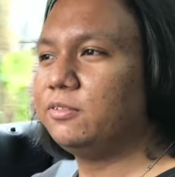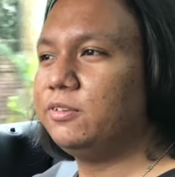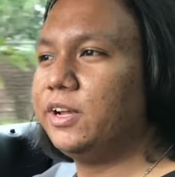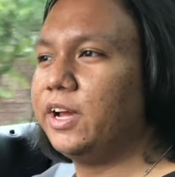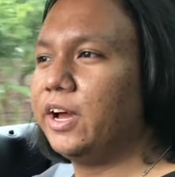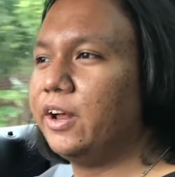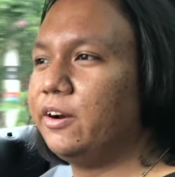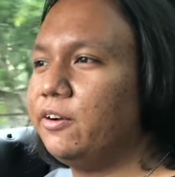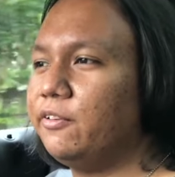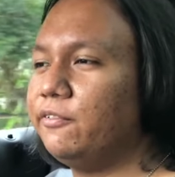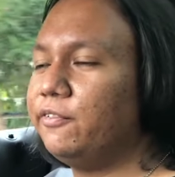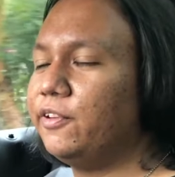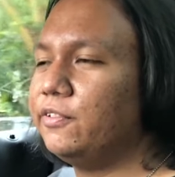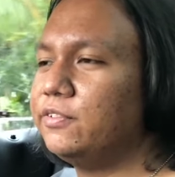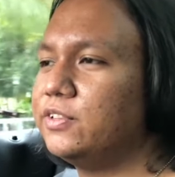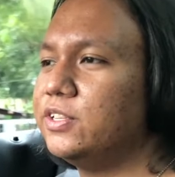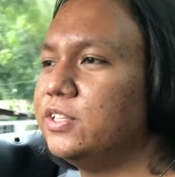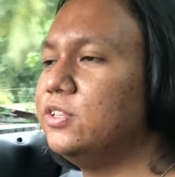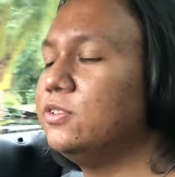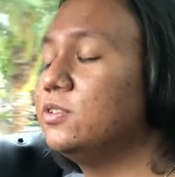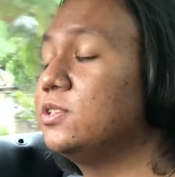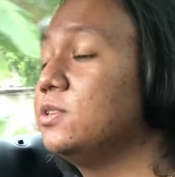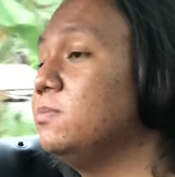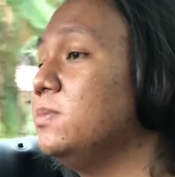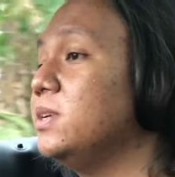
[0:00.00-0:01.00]

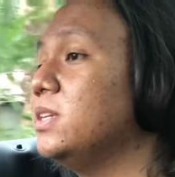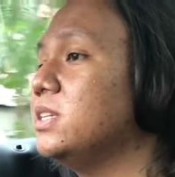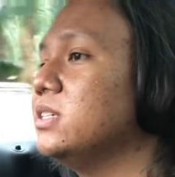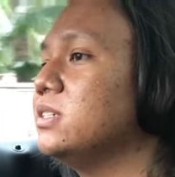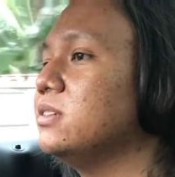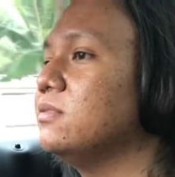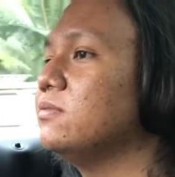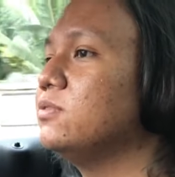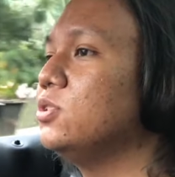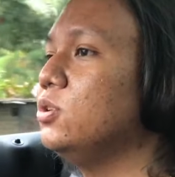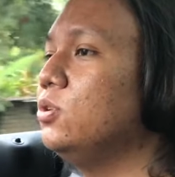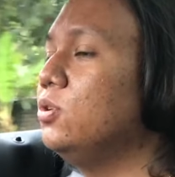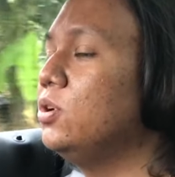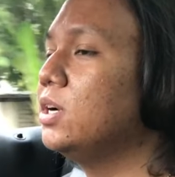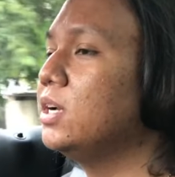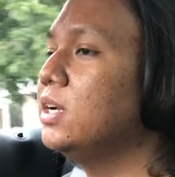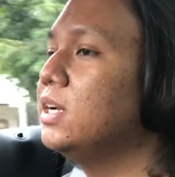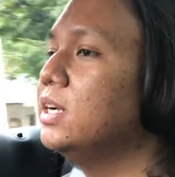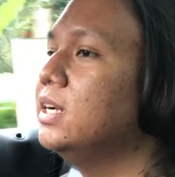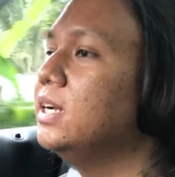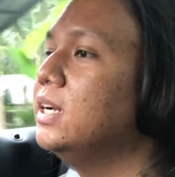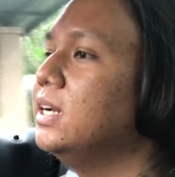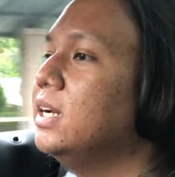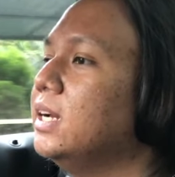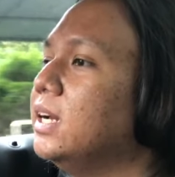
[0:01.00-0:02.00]
350 newton meters of torque,
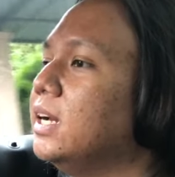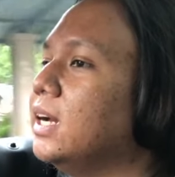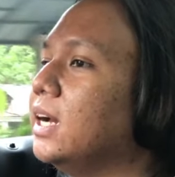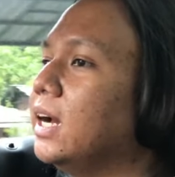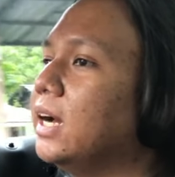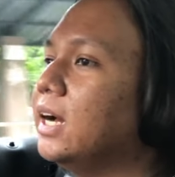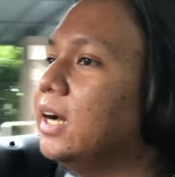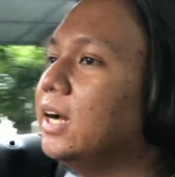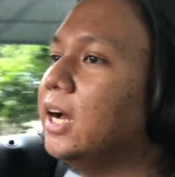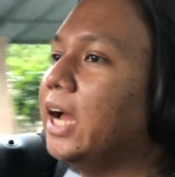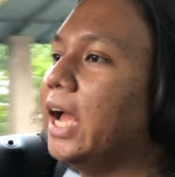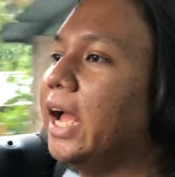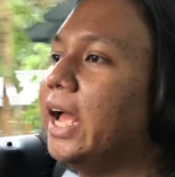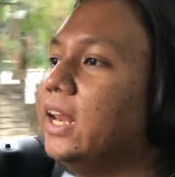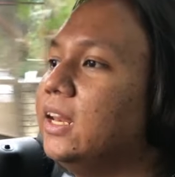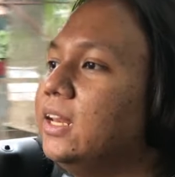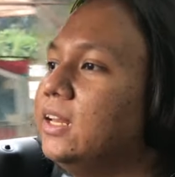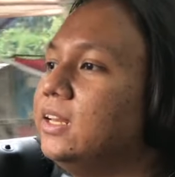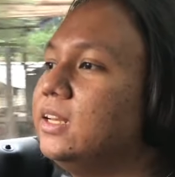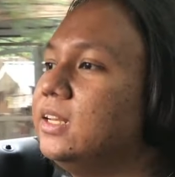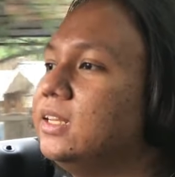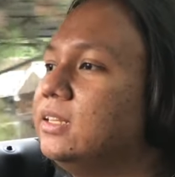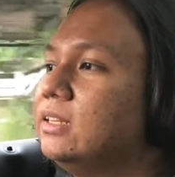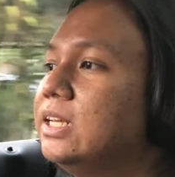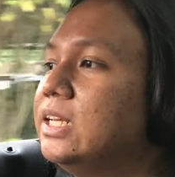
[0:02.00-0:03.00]
uh, and
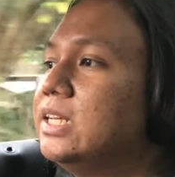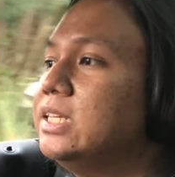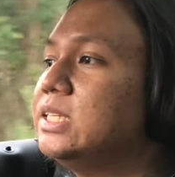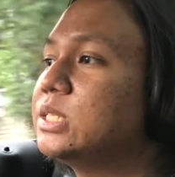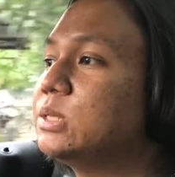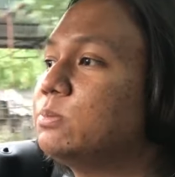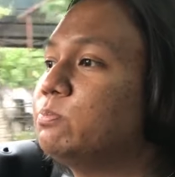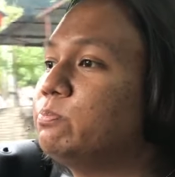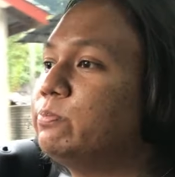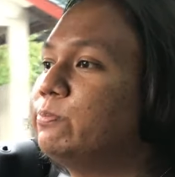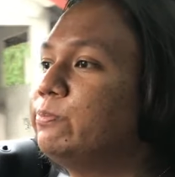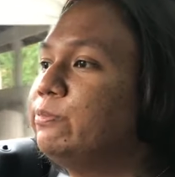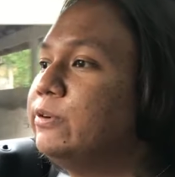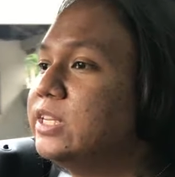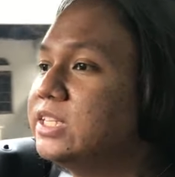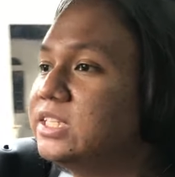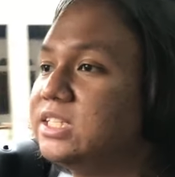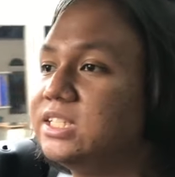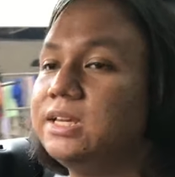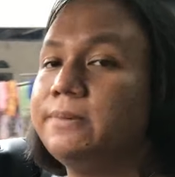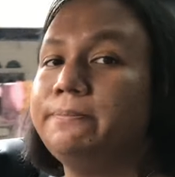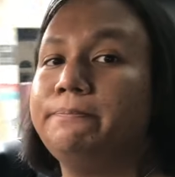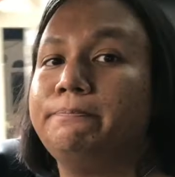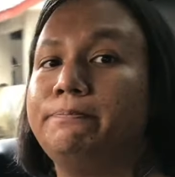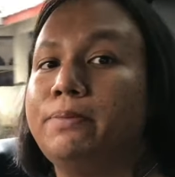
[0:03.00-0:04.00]
it is
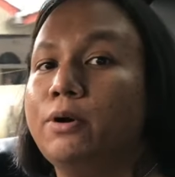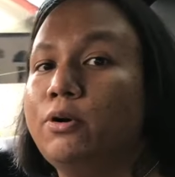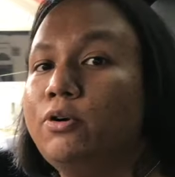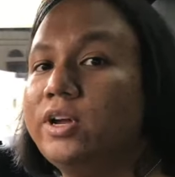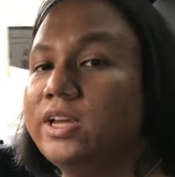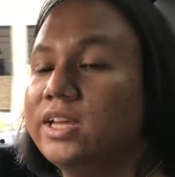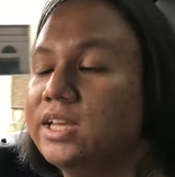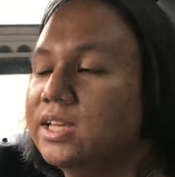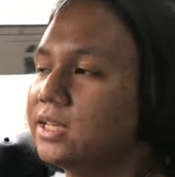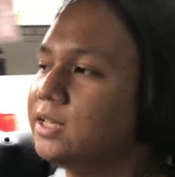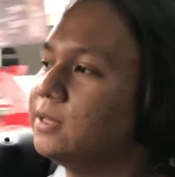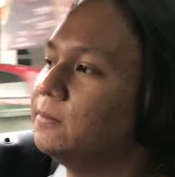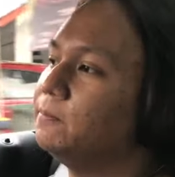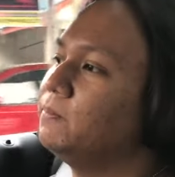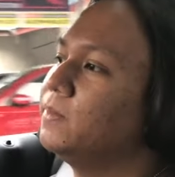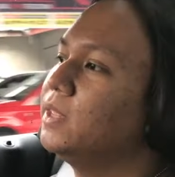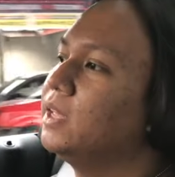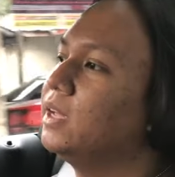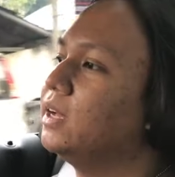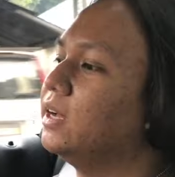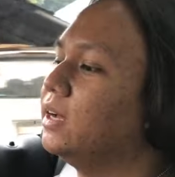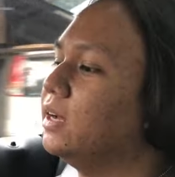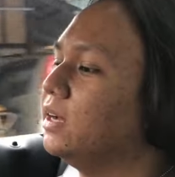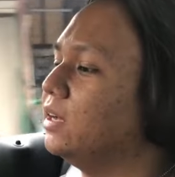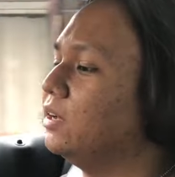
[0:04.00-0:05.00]
pretty pokey,
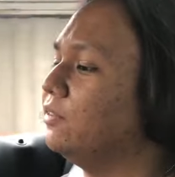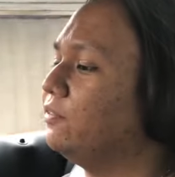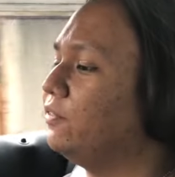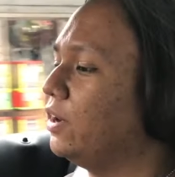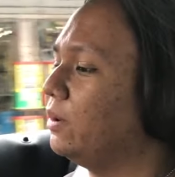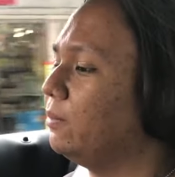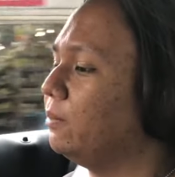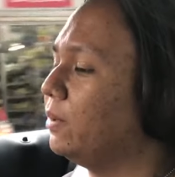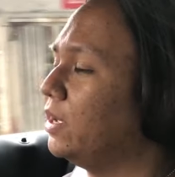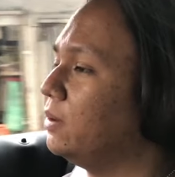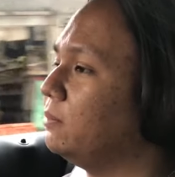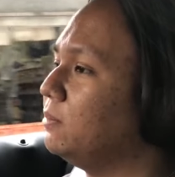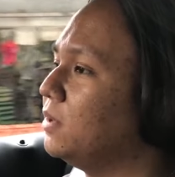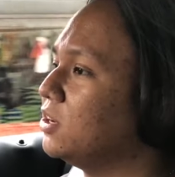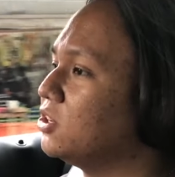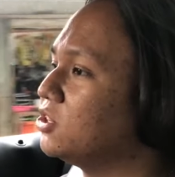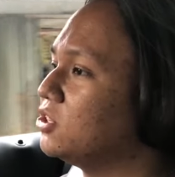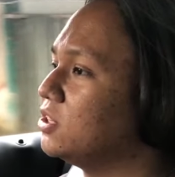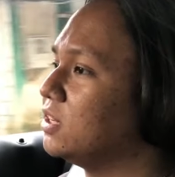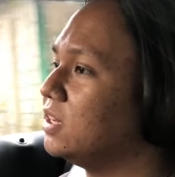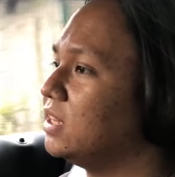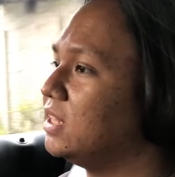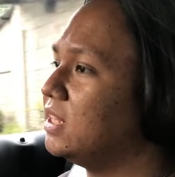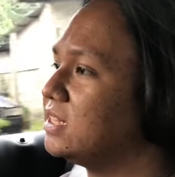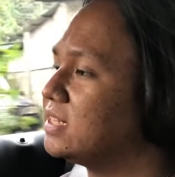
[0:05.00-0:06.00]
uh, if I might
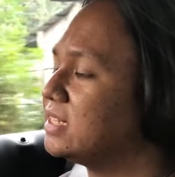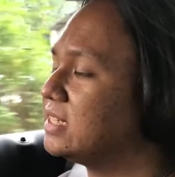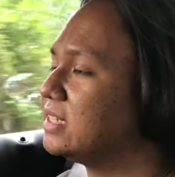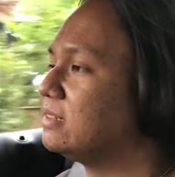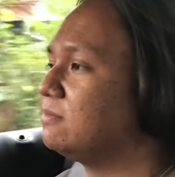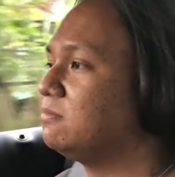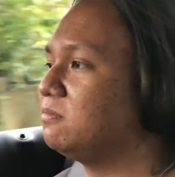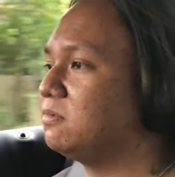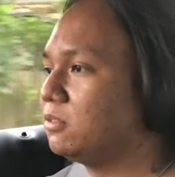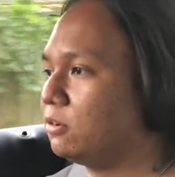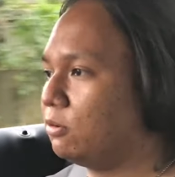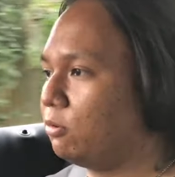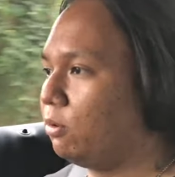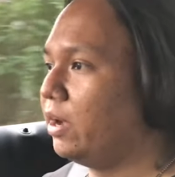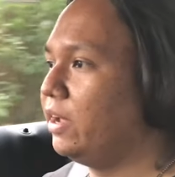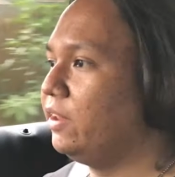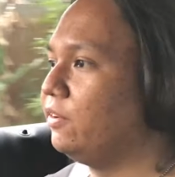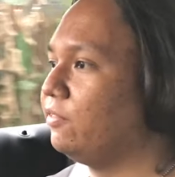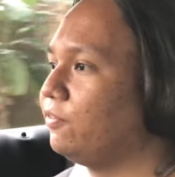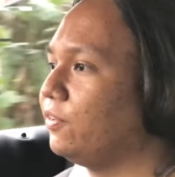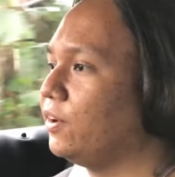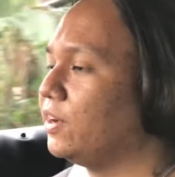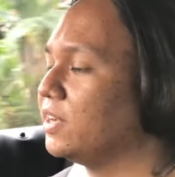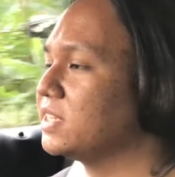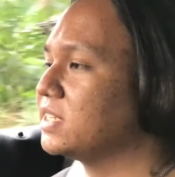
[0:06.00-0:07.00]
mention. It's
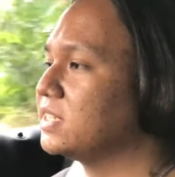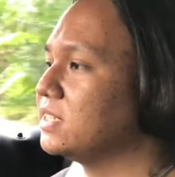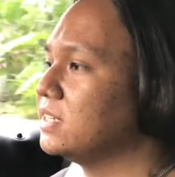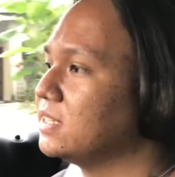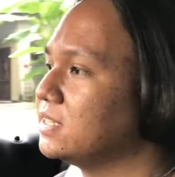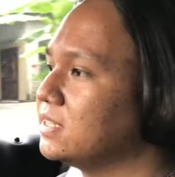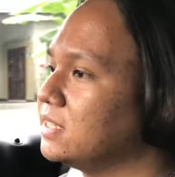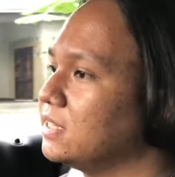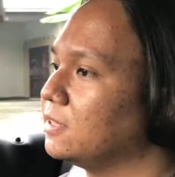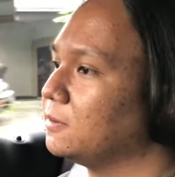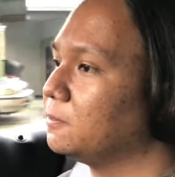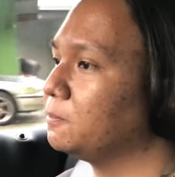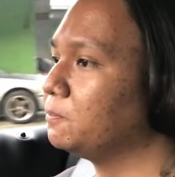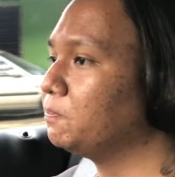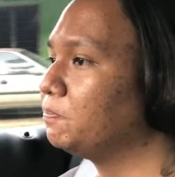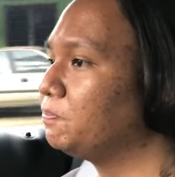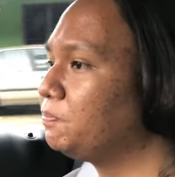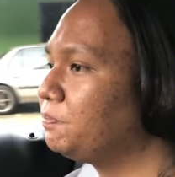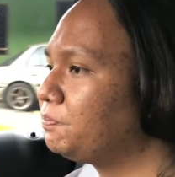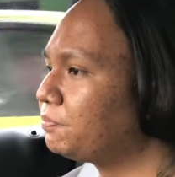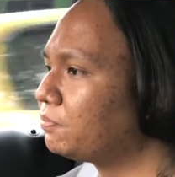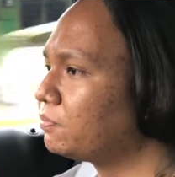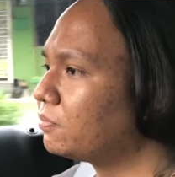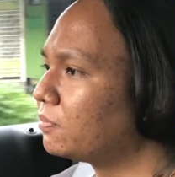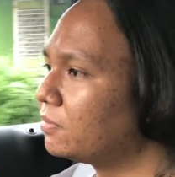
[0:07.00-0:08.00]
quite fast, this thing.
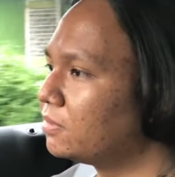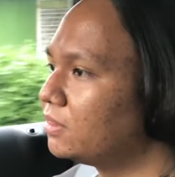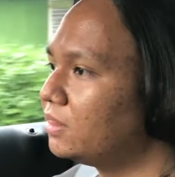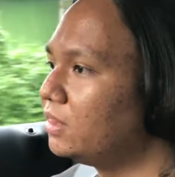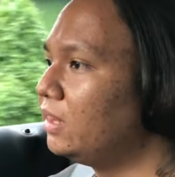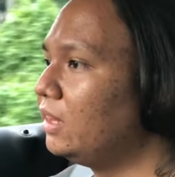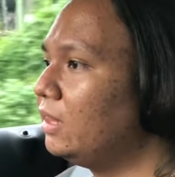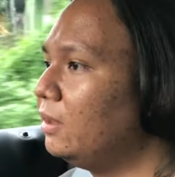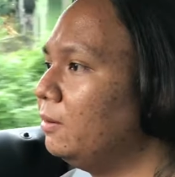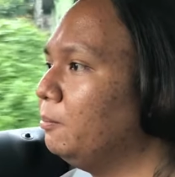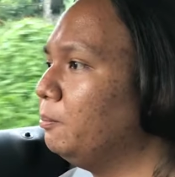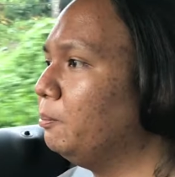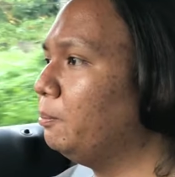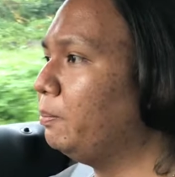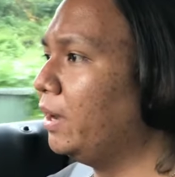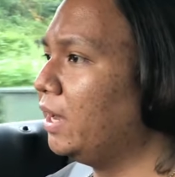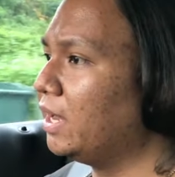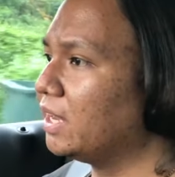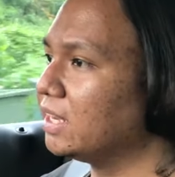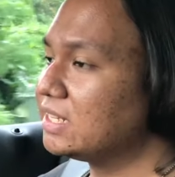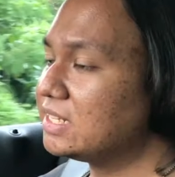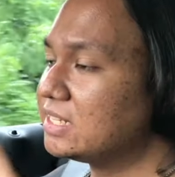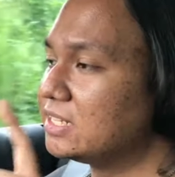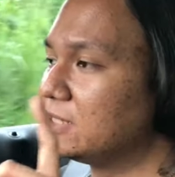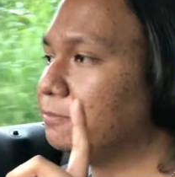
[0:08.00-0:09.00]

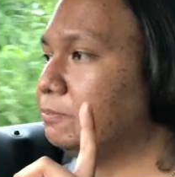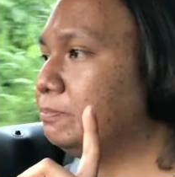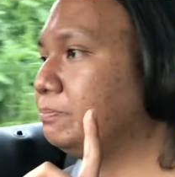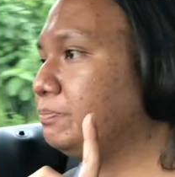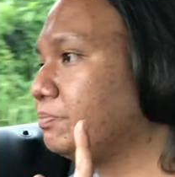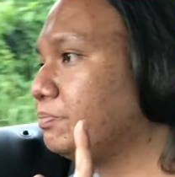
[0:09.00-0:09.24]
But